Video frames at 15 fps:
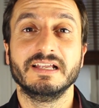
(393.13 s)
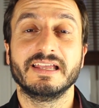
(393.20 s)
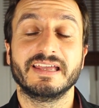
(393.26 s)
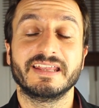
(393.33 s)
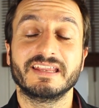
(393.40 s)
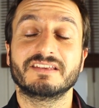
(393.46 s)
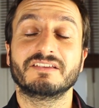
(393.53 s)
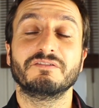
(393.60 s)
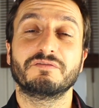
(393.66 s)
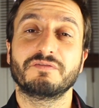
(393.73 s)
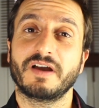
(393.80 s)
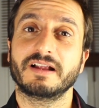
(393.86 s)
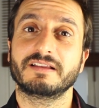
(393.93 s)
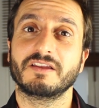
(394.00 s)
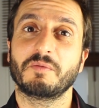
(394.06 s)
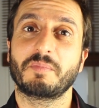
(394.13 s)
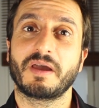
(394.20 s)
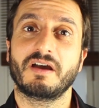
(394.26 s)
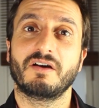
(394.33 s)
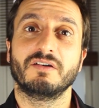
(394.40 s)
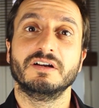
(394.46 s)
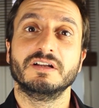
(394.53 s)
It is in fact
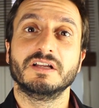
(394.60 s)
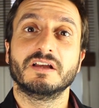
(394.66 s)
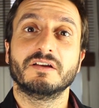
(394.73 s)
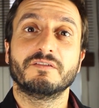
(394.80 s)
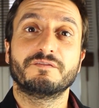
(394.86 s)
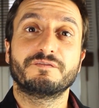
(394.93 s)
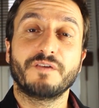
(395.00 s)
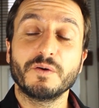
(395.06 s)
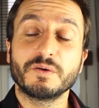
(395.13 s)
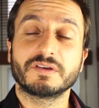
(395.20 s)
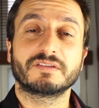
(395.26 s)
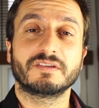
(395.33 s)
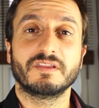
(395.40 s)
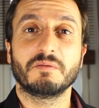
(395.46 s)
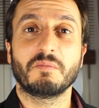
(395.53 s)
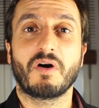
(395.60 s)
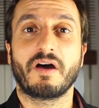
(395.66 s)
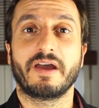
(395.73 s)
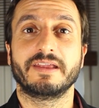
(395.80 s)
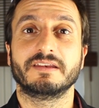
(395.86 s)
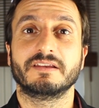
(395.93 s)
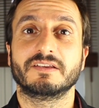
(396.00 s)
about focusing the
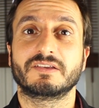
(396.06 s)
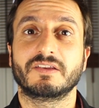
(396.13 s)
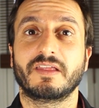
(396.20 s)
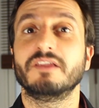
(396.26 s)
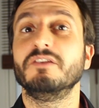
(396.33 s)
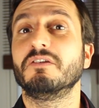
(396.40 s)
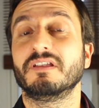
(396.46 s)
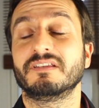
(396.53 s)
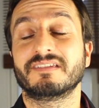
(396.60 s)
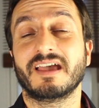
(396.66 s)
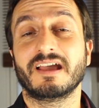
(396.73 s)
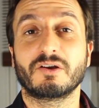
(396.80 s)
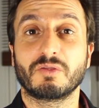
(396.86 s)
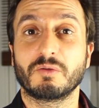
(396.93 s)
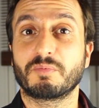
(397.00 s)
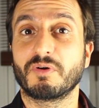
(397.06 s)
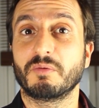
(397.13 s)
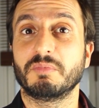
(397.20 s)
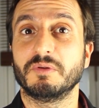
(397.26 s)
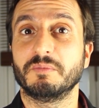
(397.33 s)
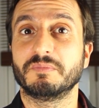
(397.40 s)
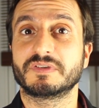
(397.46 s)
mind so that you can tackle the
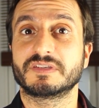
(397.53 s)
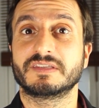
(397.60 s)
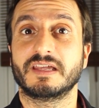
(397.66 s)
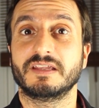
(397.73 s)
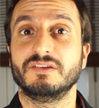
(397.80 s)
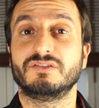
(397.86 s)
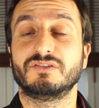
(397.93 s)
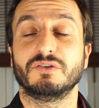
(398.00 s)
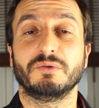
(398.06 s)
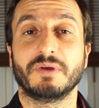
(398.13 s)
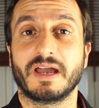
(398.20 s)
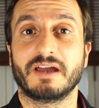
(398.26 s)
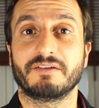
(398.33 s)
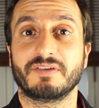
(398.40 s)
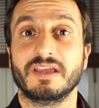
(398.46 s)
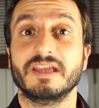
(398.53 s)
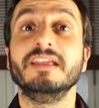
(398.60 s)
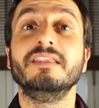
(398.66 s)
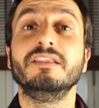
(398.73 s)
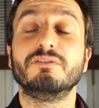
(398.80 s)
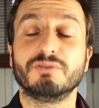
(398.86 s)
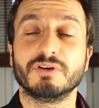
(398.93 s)
problems that you do have
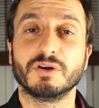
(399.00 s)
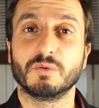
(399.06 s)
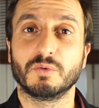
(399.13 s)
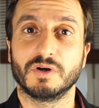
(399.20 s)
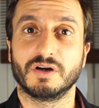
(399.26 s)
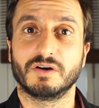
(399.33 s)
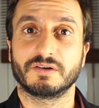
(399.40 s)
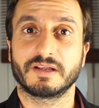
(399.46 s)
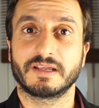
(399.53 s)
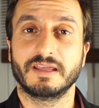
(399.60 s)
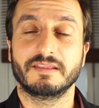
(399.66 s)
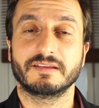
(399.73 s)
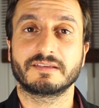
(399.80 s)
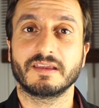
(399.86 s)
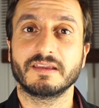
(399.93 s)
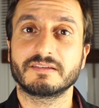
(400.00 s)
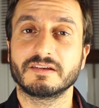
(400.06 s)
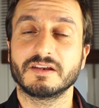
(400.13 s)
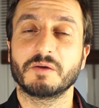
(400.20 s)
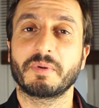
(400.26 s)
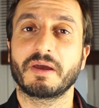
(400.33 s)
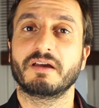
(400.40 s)
in the real world. Okay, this
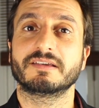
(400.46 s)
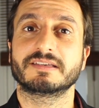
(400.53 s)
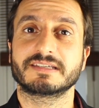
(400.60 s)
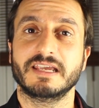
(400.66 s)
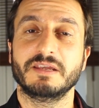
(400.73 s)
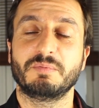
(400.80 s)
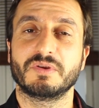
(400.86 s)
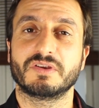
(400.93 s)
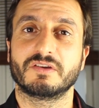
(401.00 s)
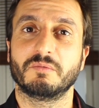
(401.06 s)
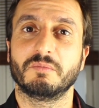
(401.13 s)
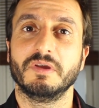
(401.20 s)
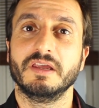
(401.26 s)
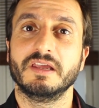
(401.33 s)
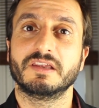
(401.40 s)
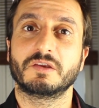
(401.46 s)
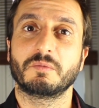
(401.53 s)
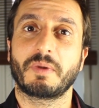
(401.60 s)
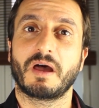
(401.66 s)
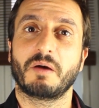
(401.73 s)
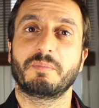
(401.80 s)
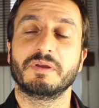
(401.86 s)
isn't about escapism, it's
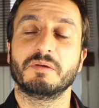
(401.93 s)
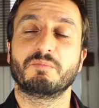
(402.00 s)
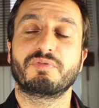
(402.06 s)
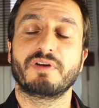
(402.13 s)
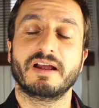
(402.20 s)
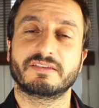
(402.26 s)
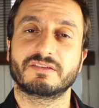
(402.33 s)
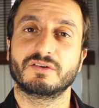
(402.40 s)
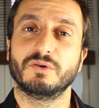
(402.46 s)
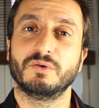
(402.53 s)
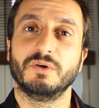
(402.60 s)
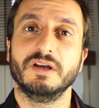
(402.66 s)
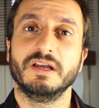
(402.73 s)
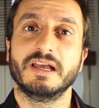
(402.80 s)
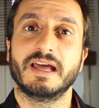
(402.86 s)
about being practical